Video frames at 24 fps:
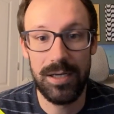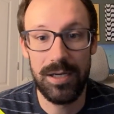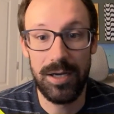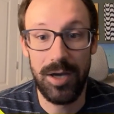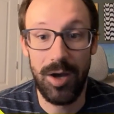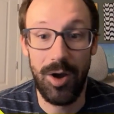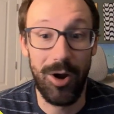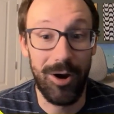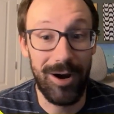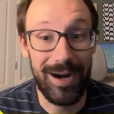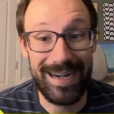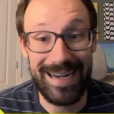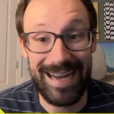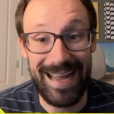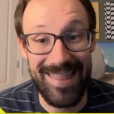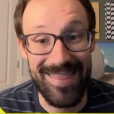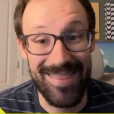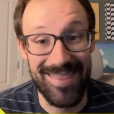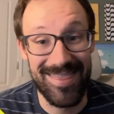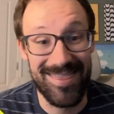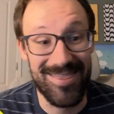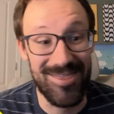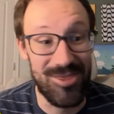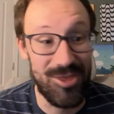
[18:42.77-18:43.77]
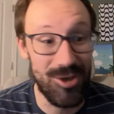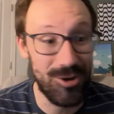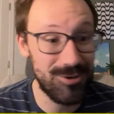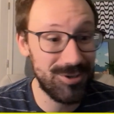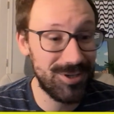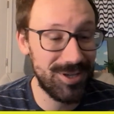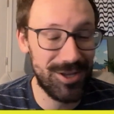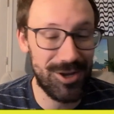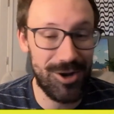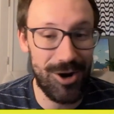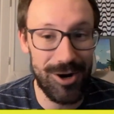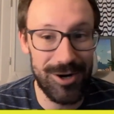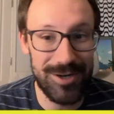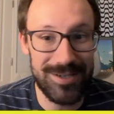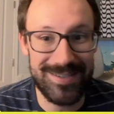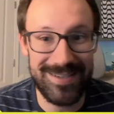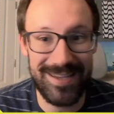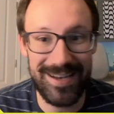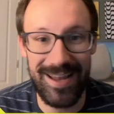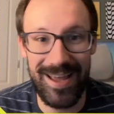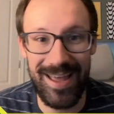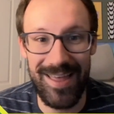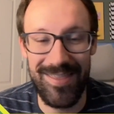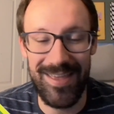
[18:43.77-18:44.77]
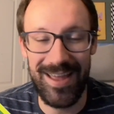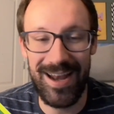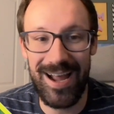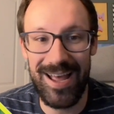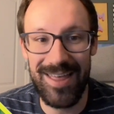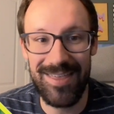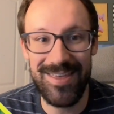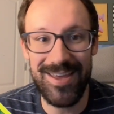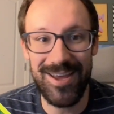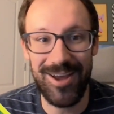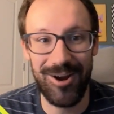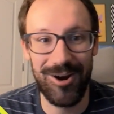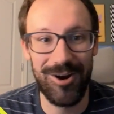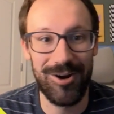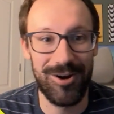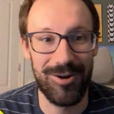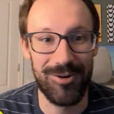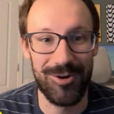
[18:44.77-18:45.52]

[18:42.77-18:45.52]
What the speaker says: all right, and those are the cards that I think are